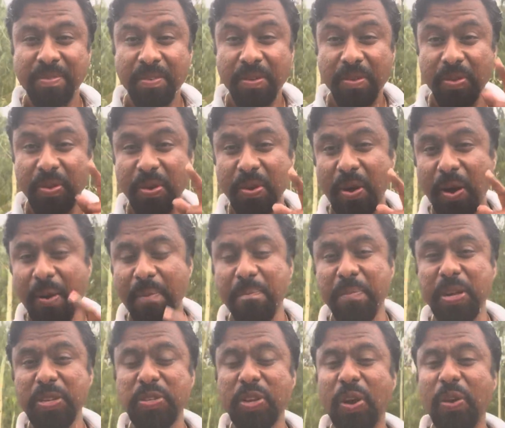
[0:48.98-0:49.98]
Do not
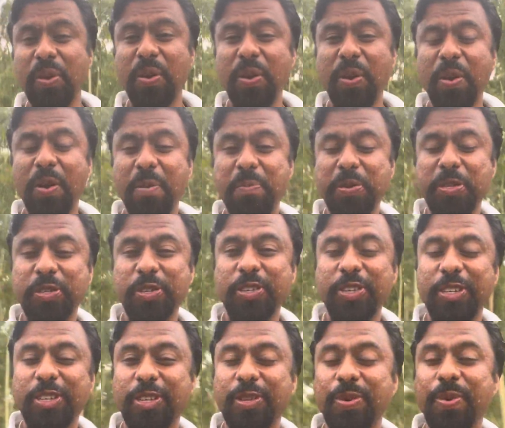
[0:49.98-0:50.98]
miss out on an
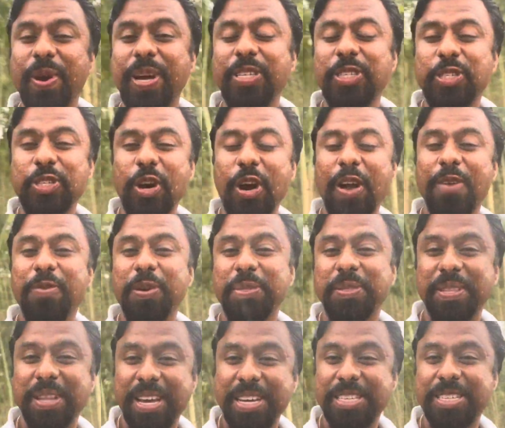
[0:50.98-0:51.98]
opportunity to enjoy
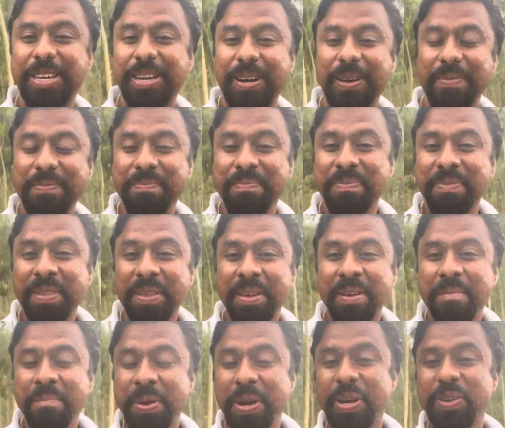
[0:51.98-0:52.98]
with nature.
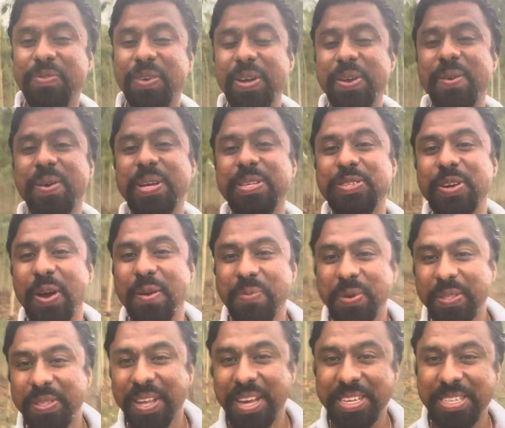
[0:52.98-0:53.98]
Because when you enjoy
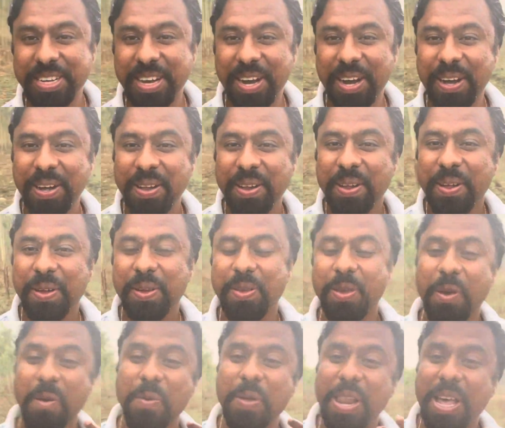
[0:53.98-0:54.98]
with nature,
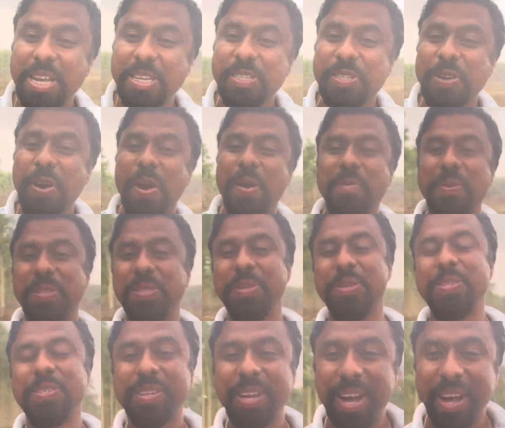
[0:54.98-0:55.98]
you will enjoy with
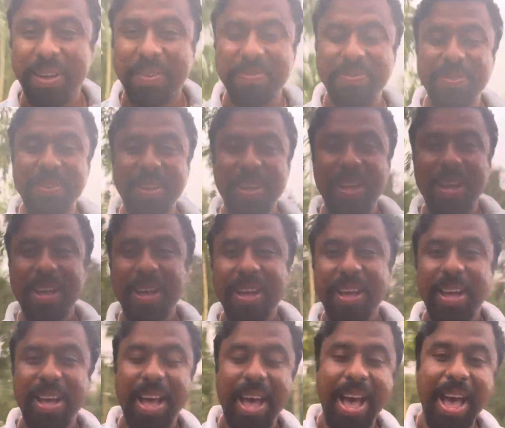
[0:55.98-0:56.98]
yourself.
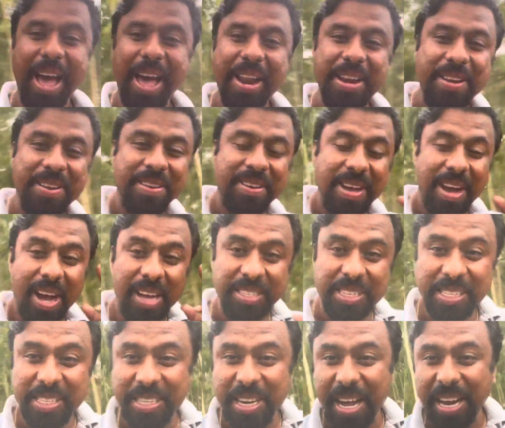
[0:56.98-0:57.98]
And
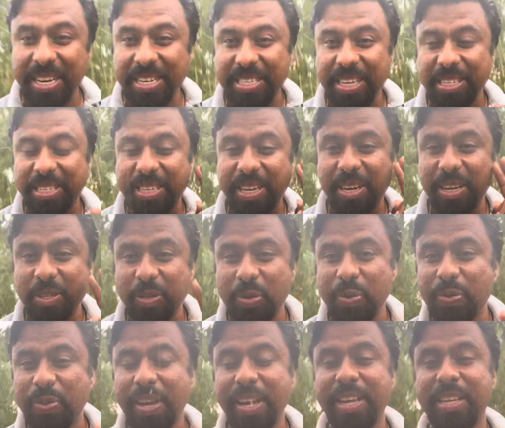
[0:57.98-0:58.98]
understand just there are two
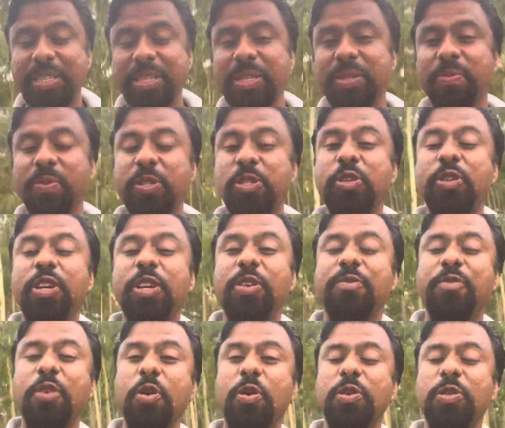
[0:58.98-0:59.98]
things which you need to
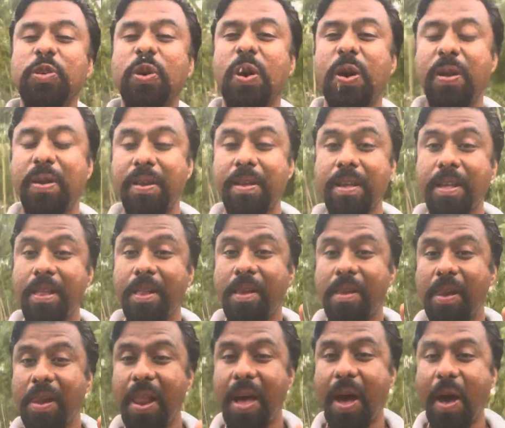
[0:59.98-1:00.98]
focus on:
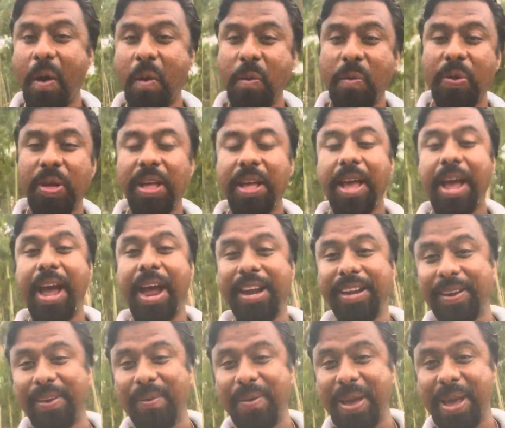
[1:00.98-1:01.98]
love
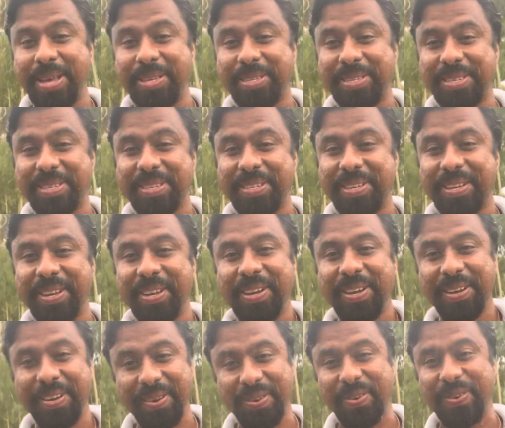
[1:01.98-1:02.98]
and grace.
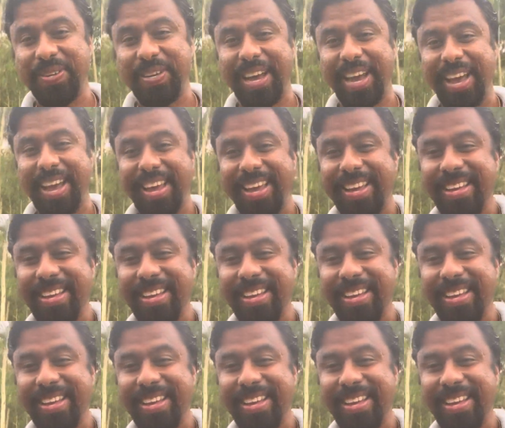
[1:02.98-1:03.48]
Good day.